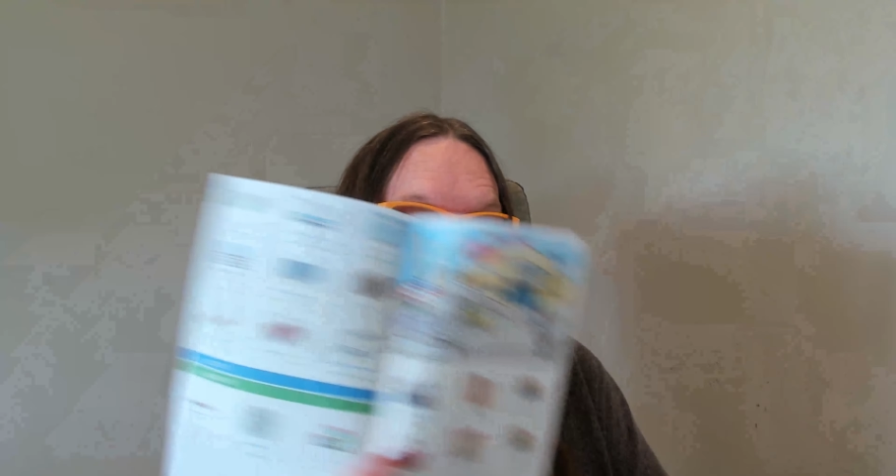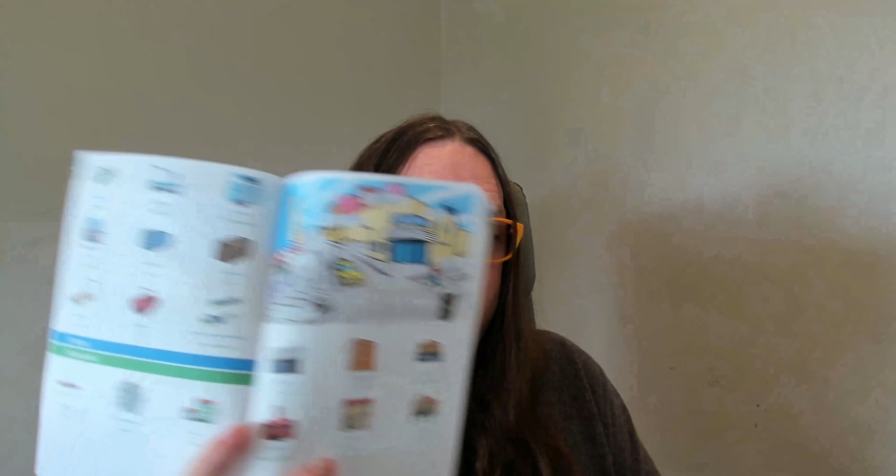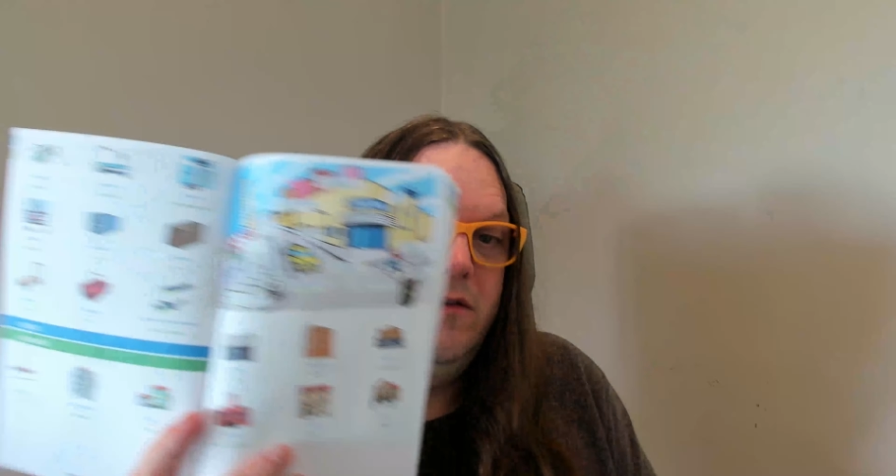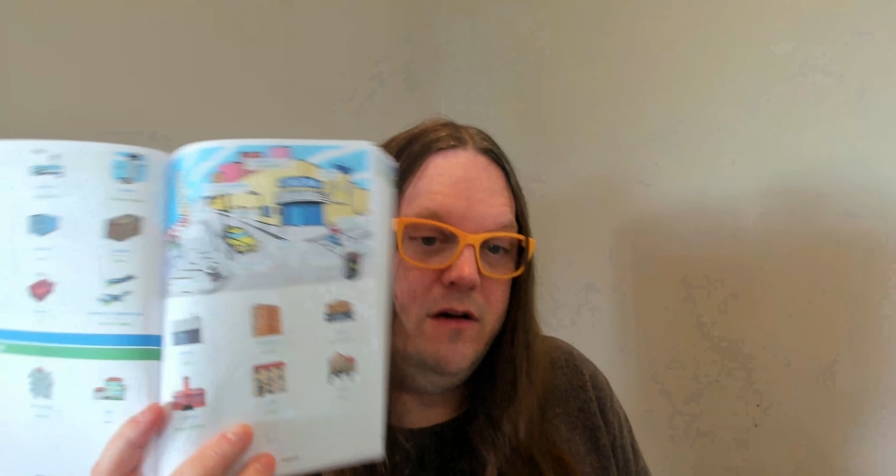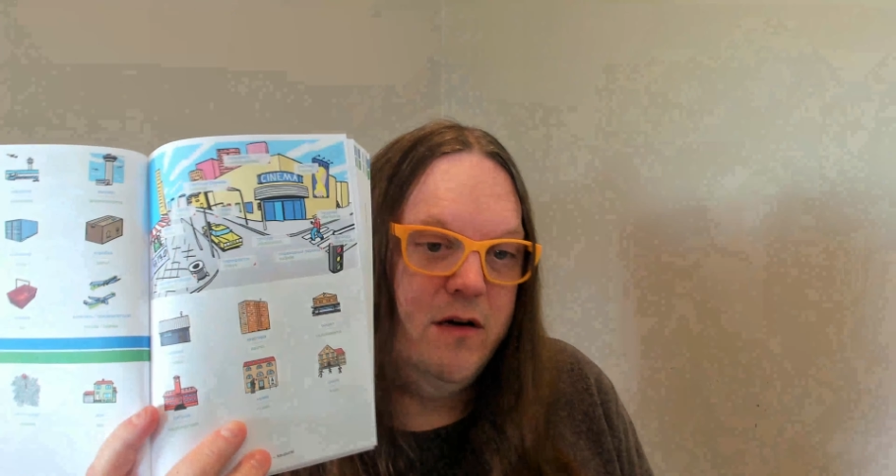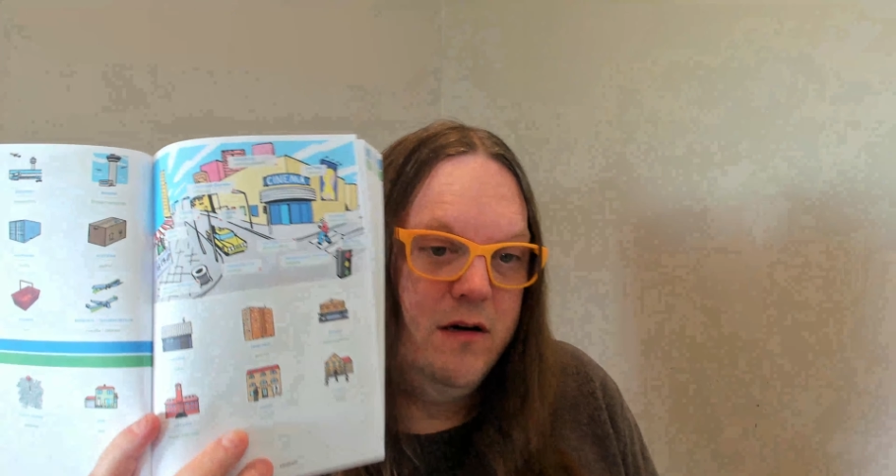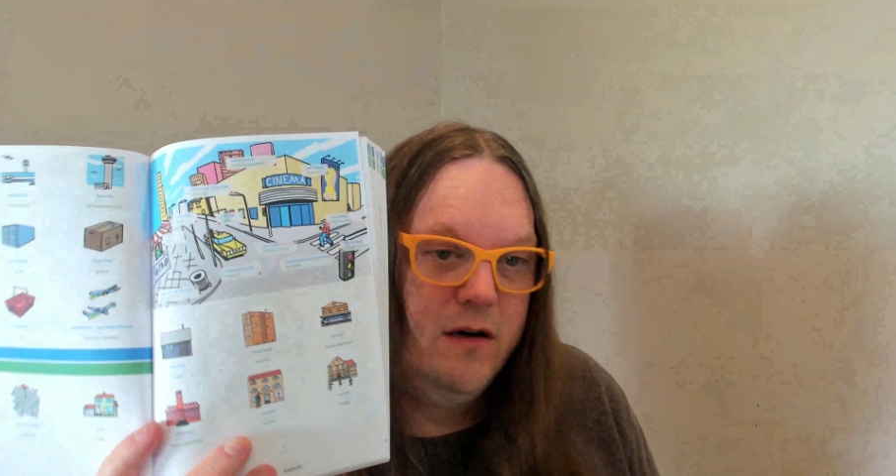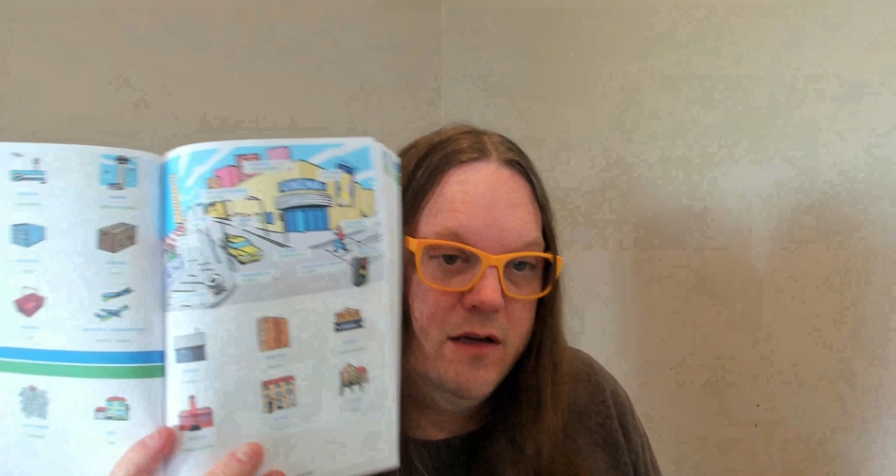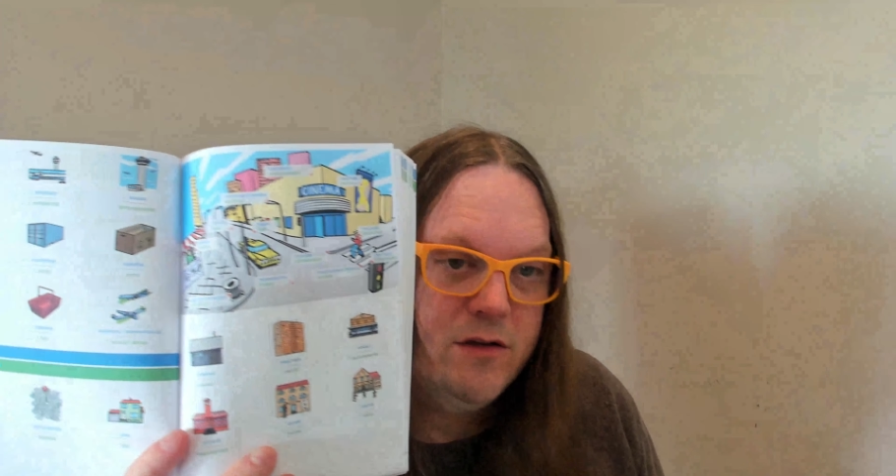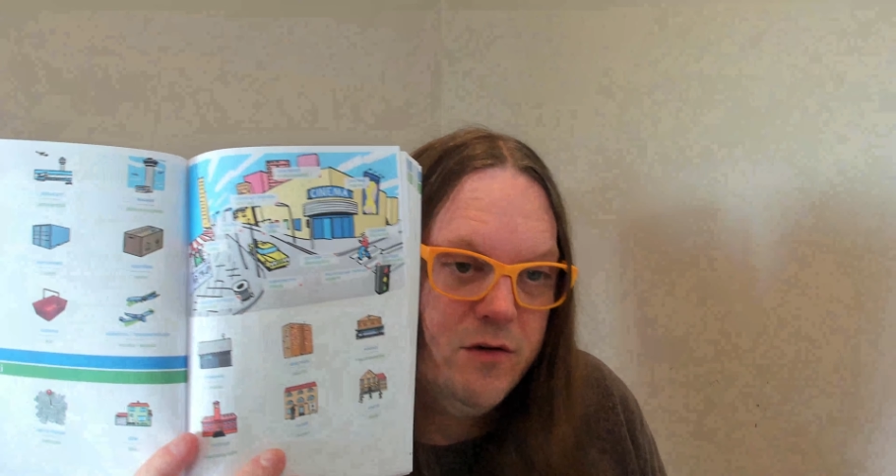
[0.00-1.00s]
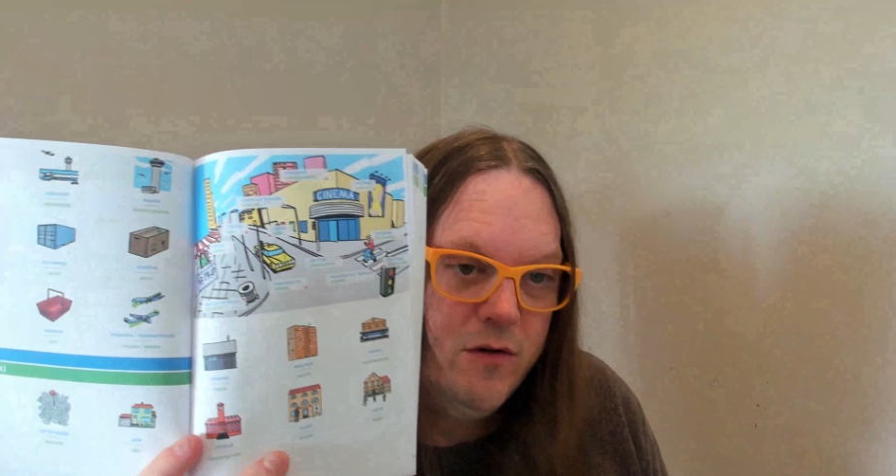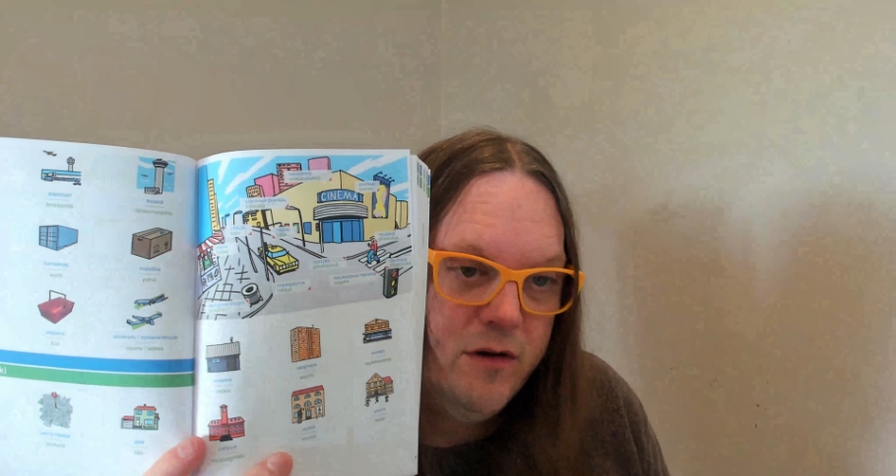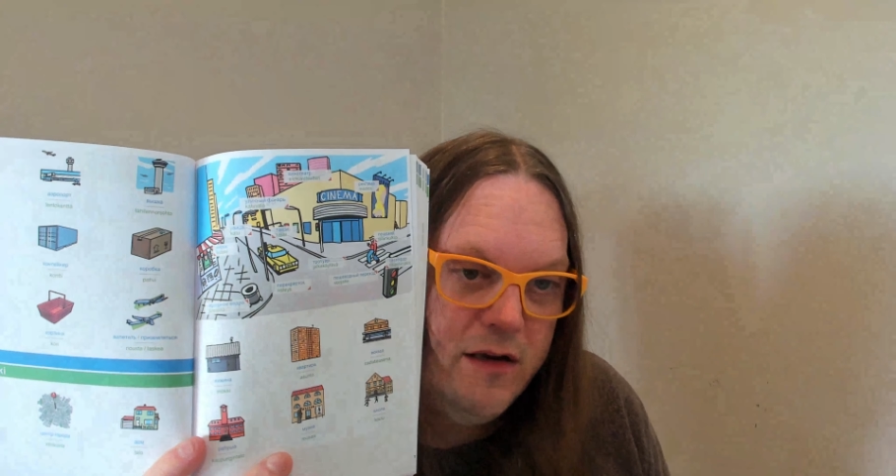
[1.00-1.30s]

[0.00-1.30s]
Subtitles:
Look at it. It's all